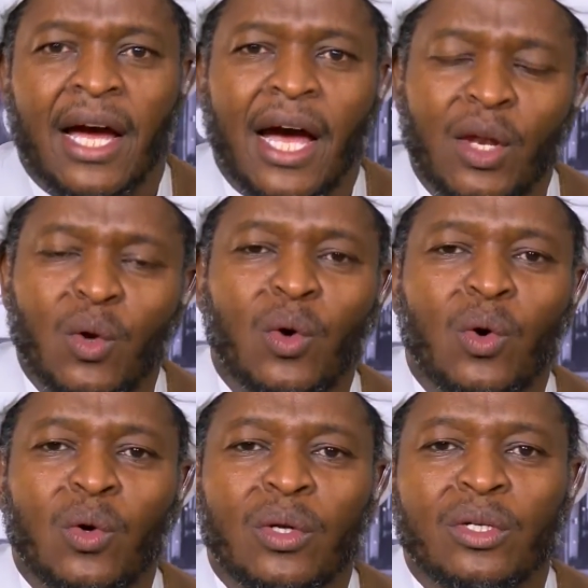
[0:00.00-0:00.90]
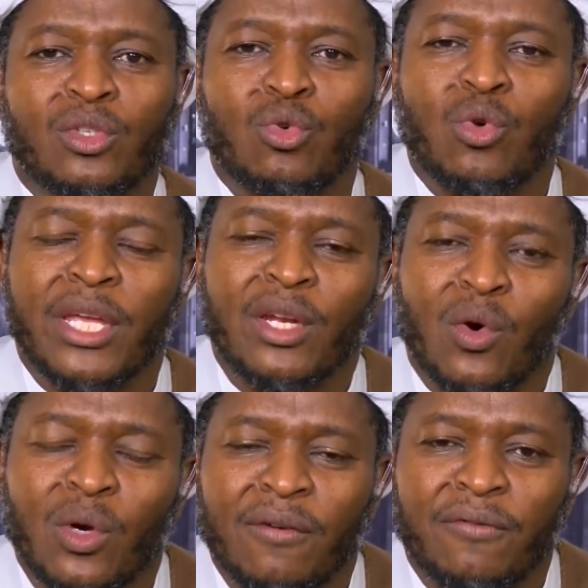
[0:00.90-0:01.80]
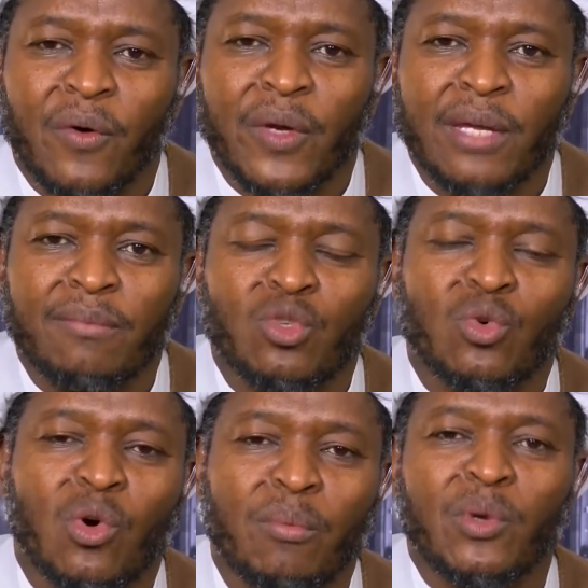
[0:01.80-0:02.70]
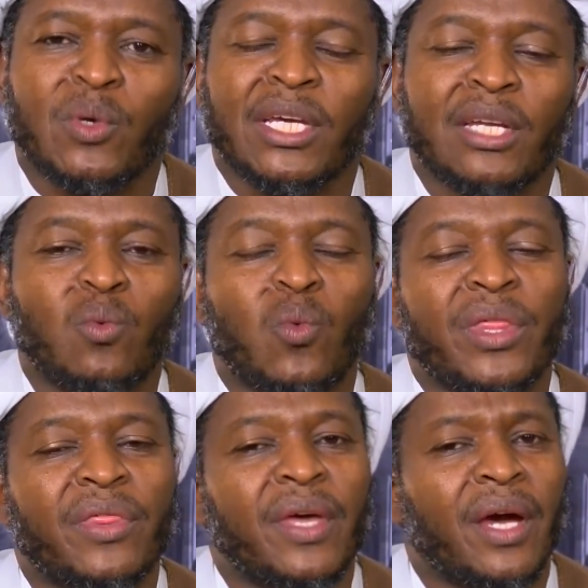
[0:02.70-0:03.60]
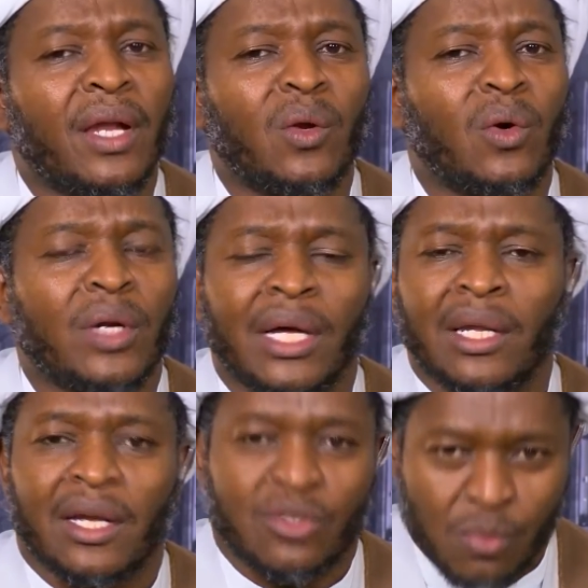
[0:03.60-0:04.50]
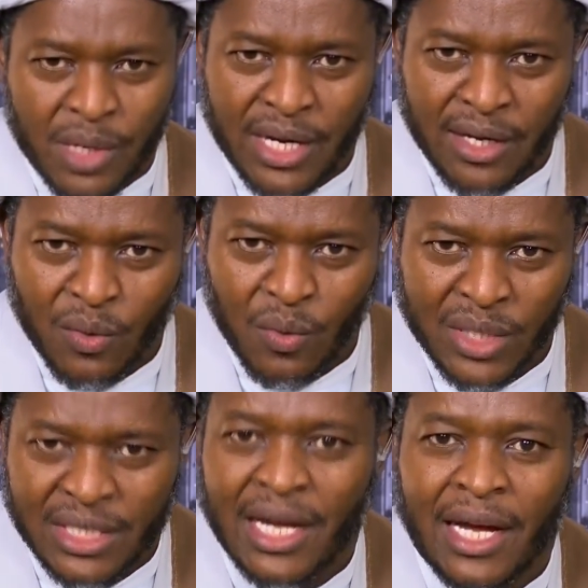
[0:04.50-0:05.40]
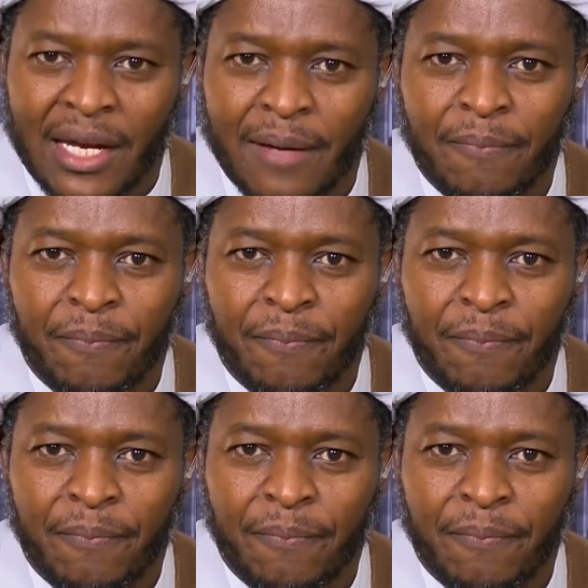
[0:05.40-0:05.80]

alone in order for him to communicate with the alone Allah subhanahu wa ta'ala.